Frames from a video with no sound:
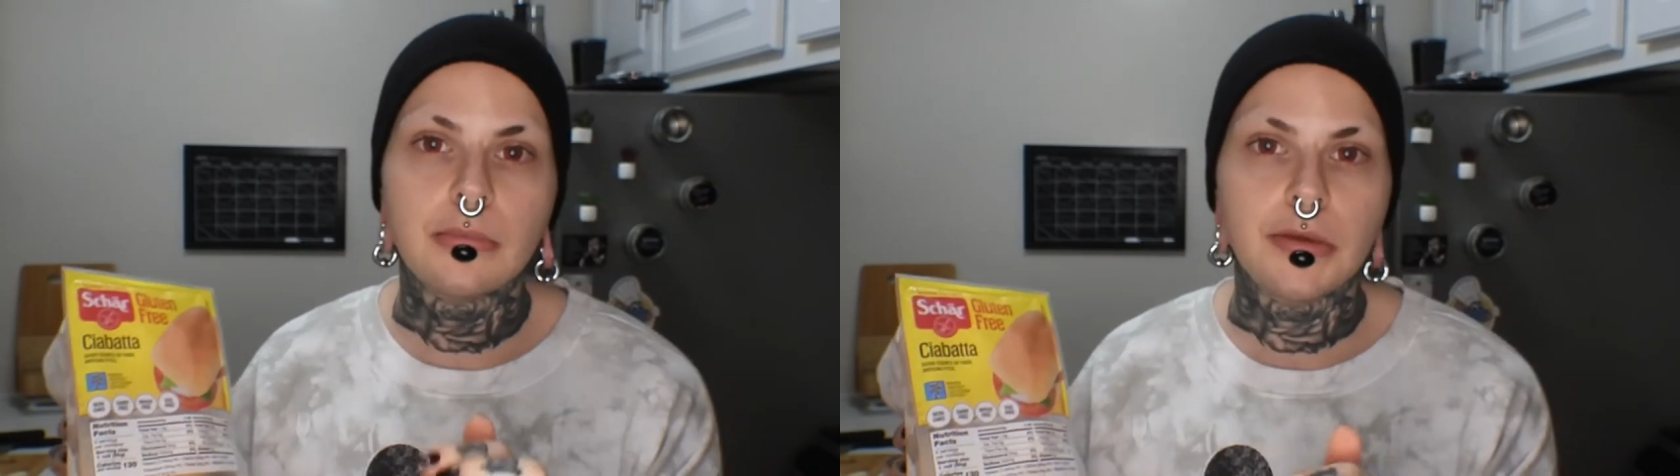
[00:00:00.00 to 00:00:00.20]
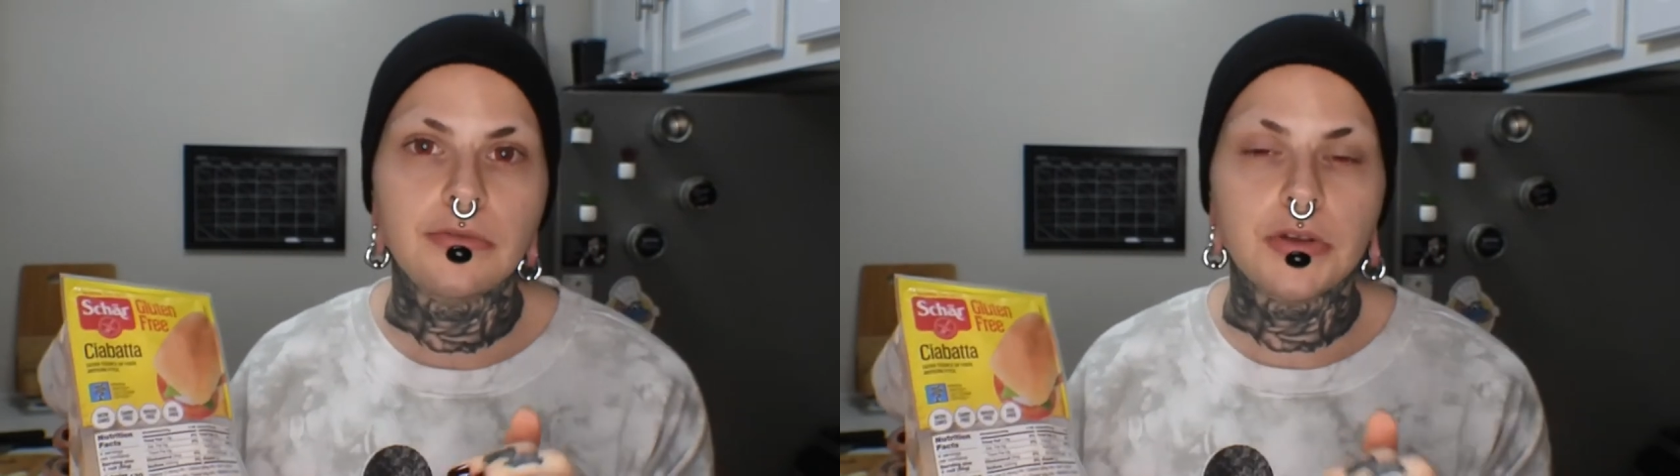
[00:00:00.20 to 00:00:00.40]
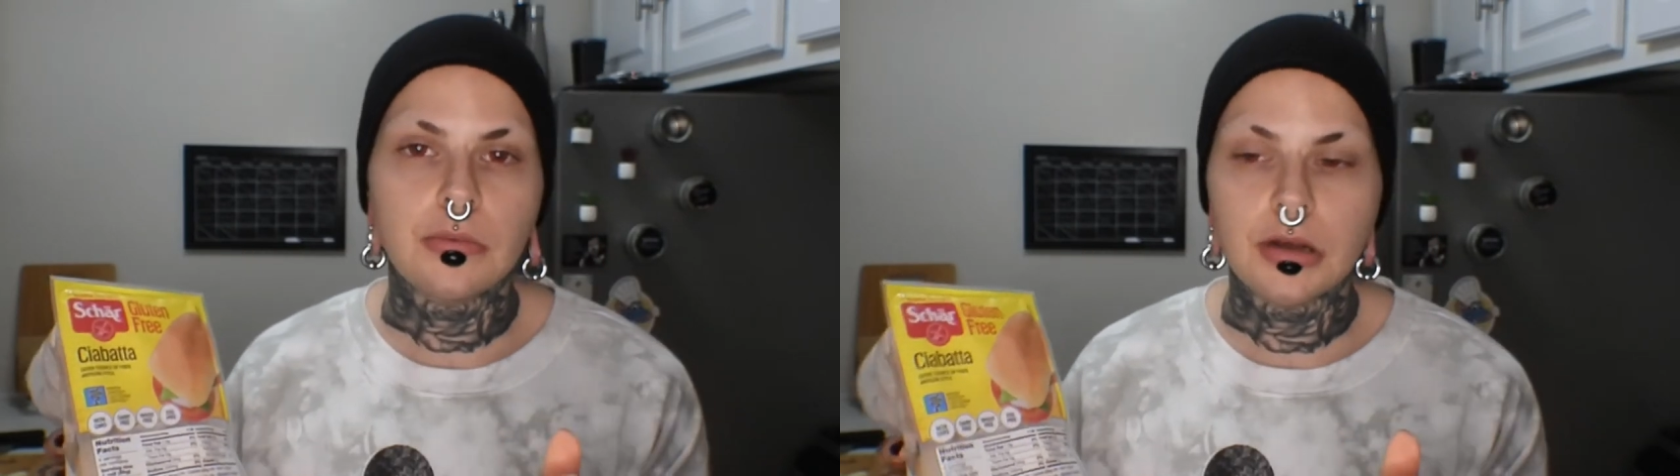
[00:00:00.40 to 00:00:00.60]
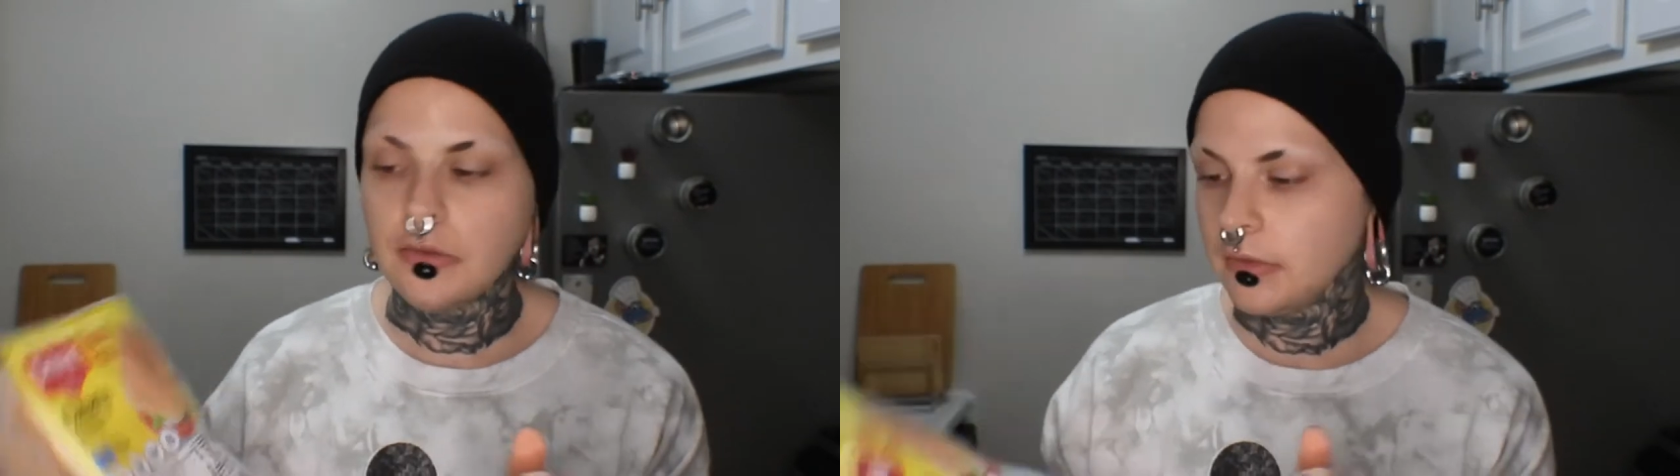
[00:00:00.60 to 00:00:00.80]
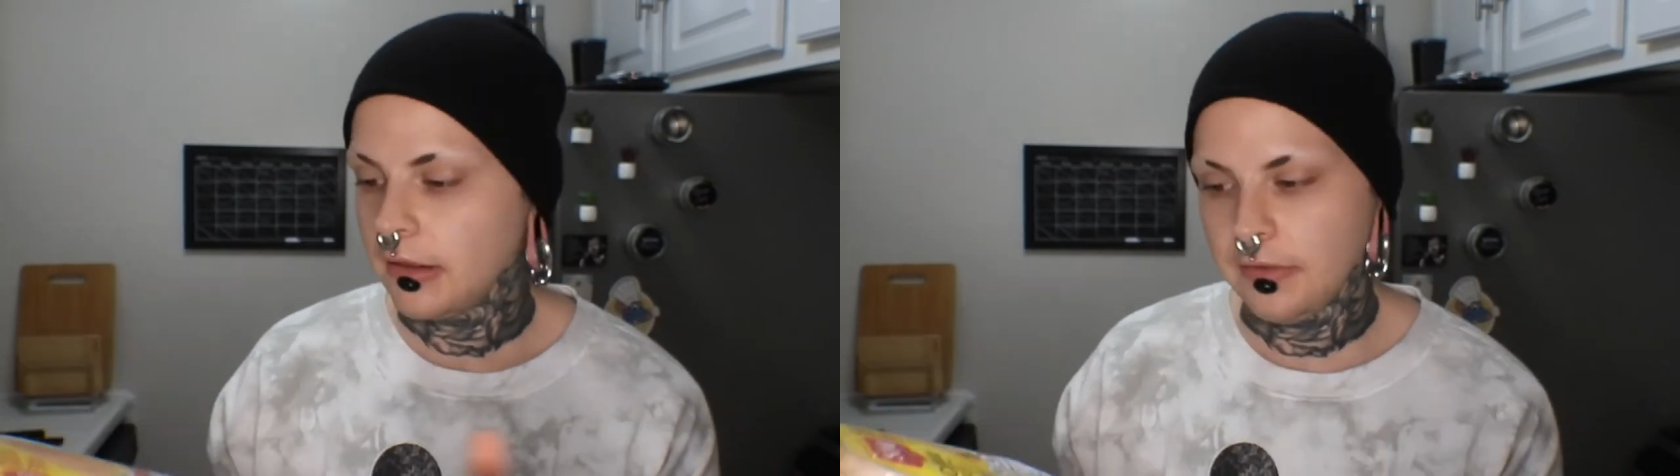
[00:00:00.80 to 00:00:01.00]
the BFree
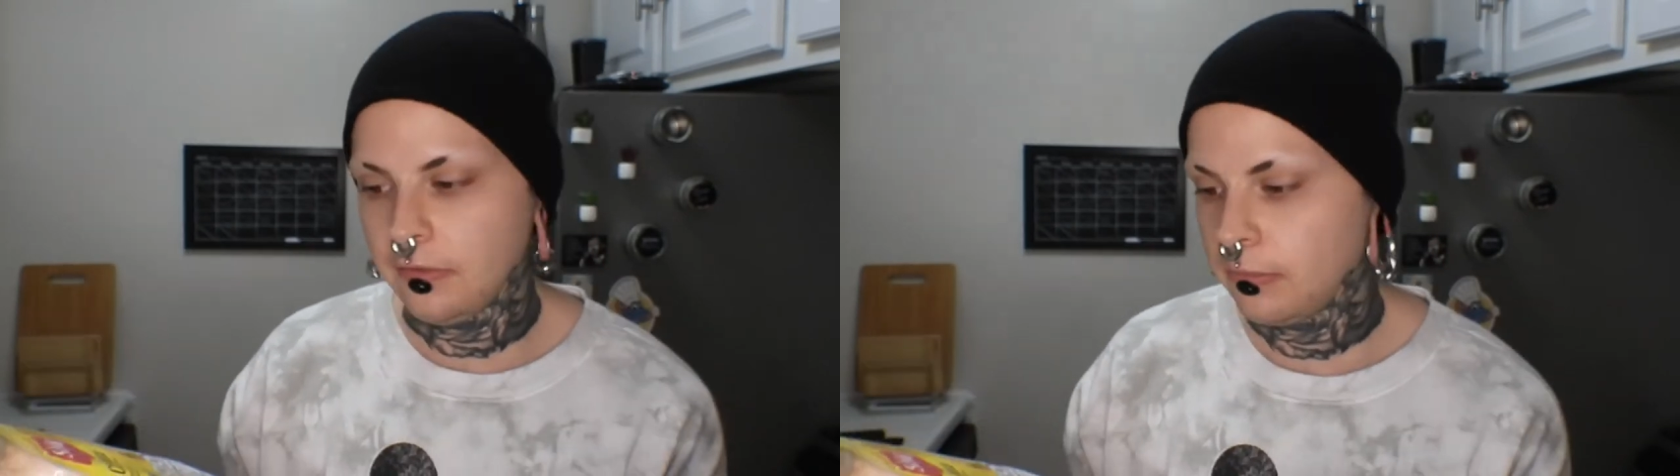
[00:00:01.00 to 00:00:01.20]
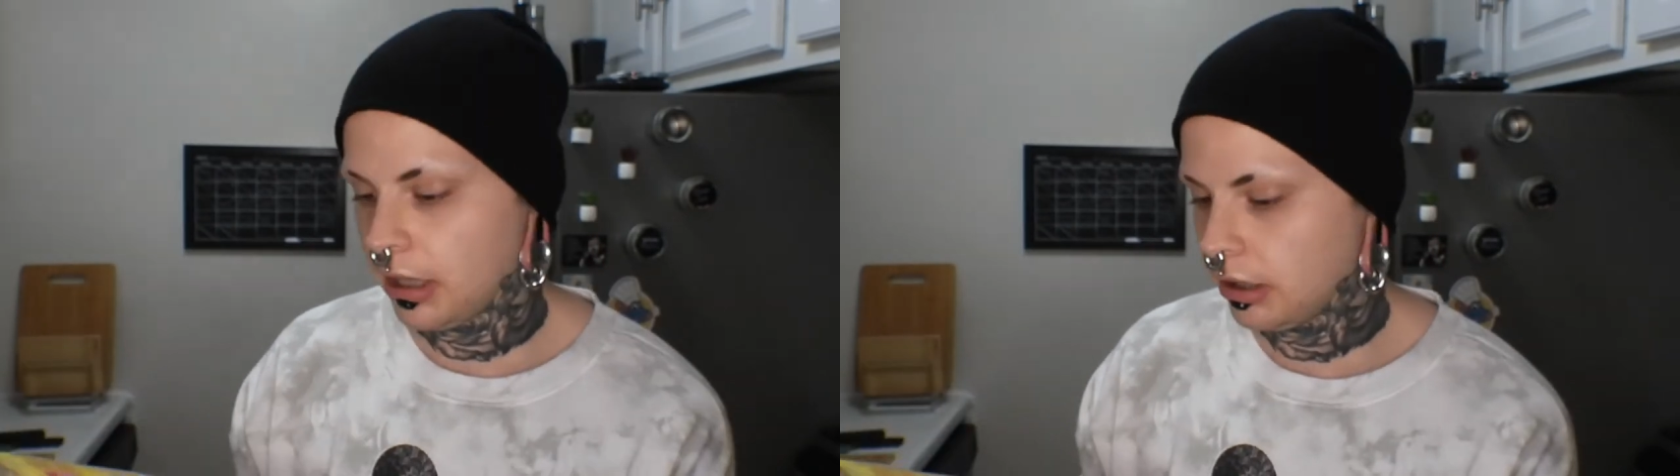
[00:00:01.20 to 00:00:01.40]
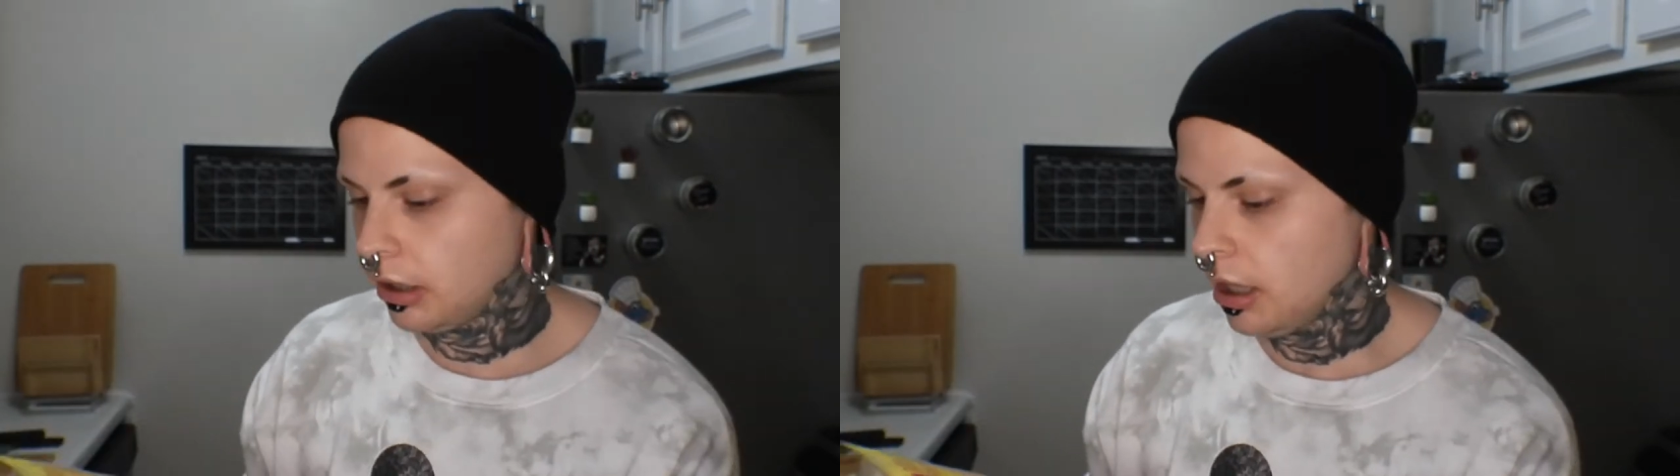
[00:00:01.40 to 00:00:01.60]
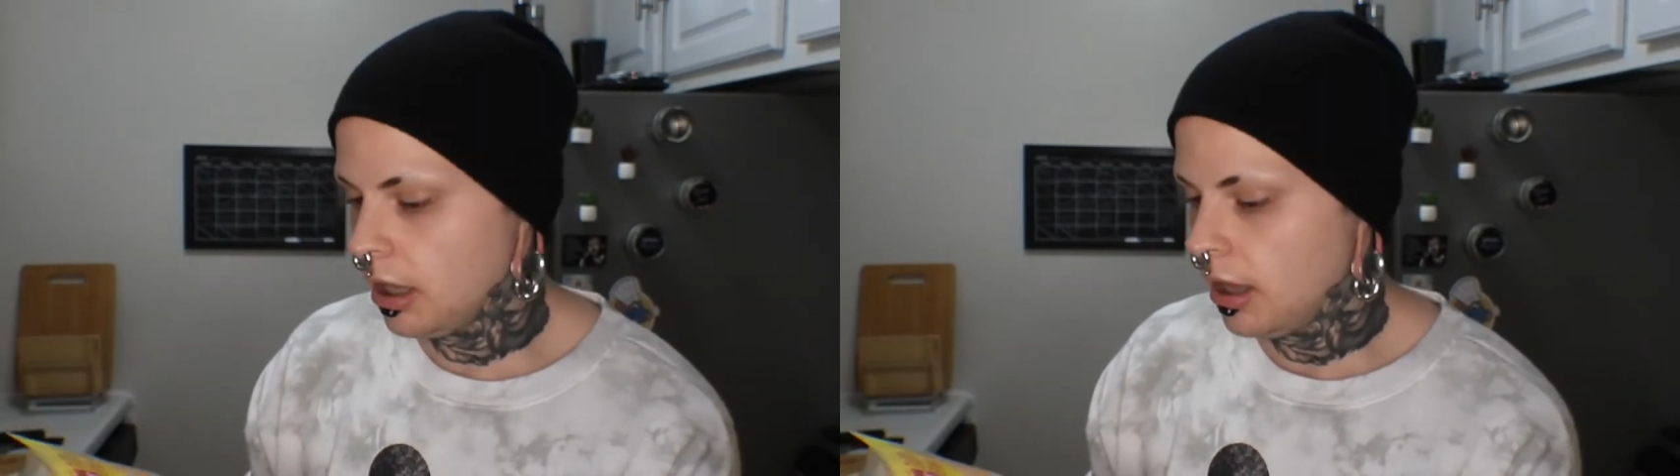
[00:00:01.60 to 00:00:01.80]
ones, so that's even better.